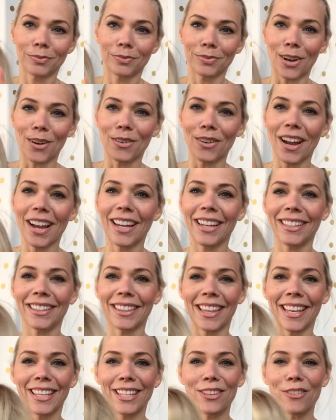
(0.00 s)
All right,
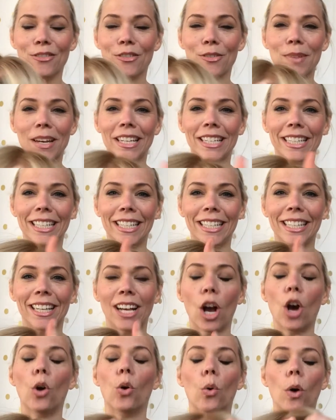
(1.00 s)
thank you everybody.
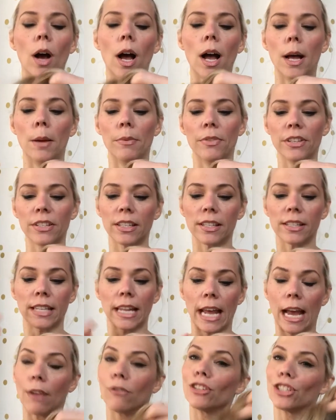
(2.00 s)
Oh, um, this is an
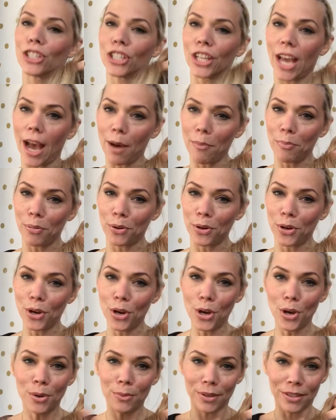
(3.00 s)
average cap,
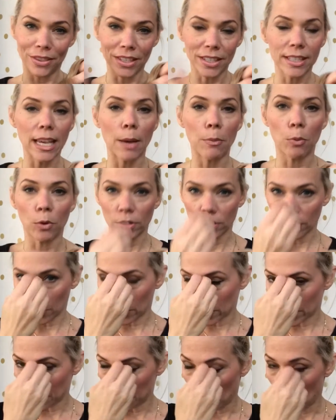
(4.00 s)
but this cap works on
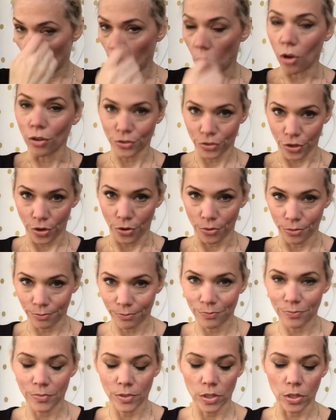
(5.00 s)
a small also.
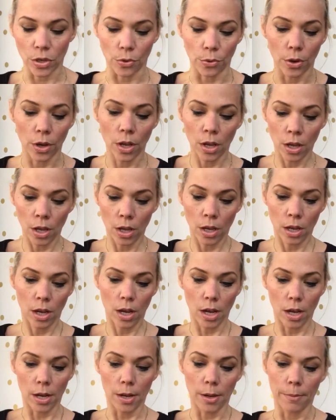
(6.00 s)
So,
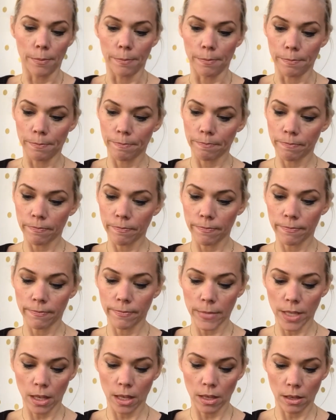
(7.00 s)
um,
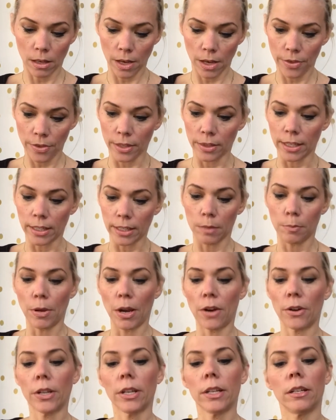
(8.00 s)
I think that's
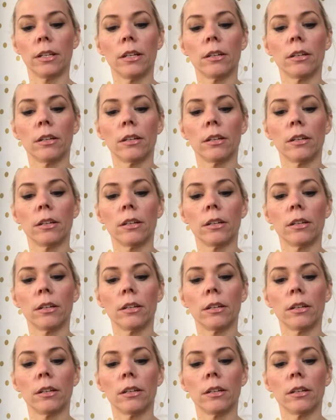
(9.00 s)
about it.